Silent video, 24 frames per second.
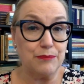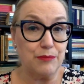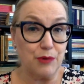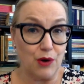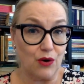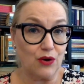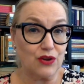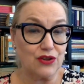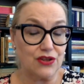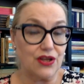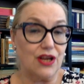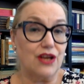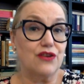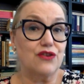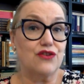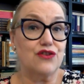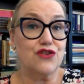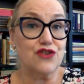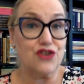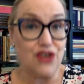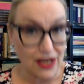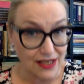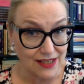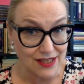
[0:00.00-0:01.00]
books
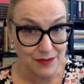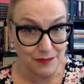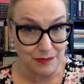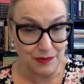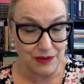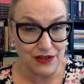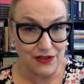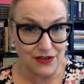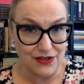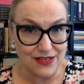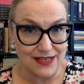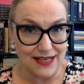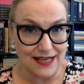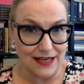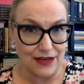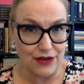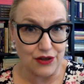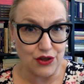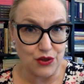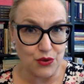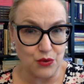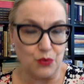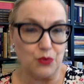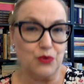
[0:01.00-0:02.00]
just because they are
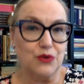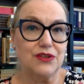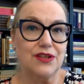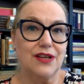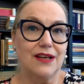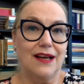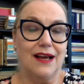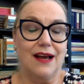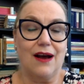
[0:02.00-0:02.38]
short.